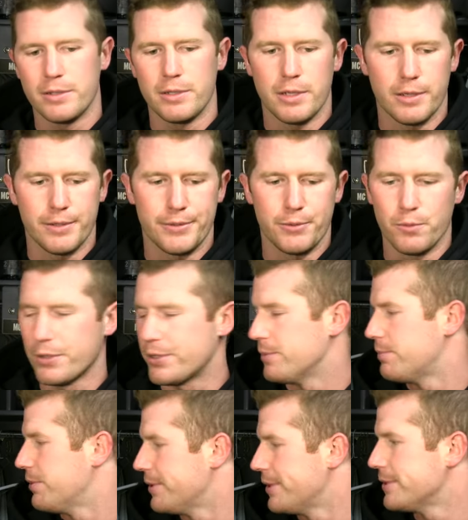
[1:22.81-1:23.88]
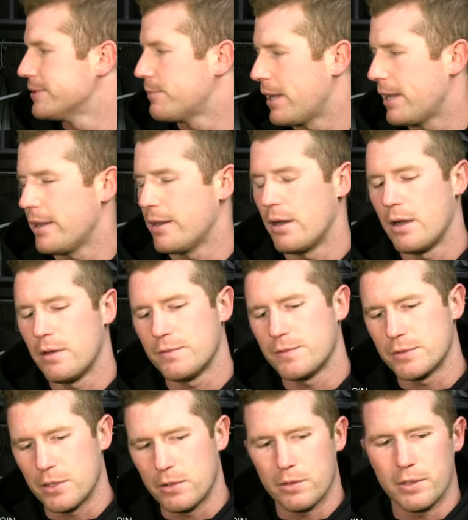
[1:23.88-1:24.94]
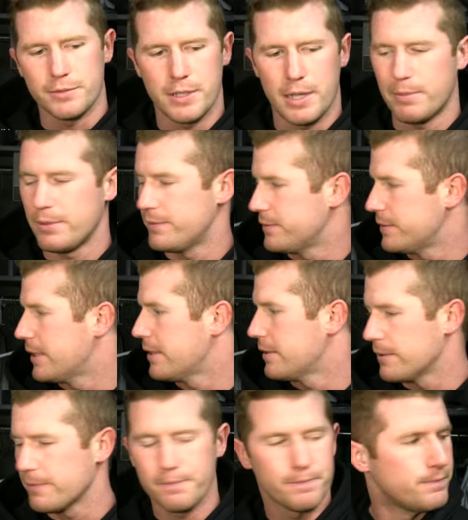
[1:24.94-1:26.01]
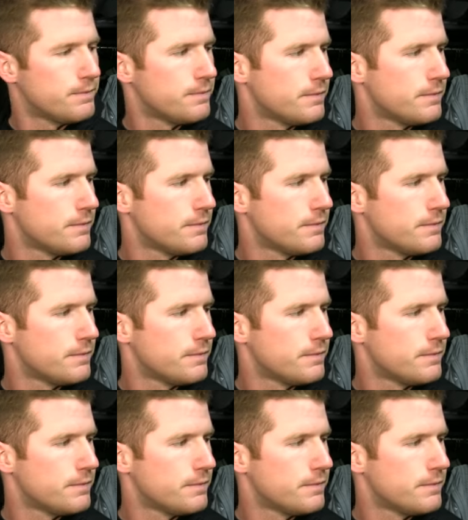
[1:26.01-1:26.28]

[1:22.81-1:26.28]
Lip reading: The work you're putting in is paying off. So I was happy to see that.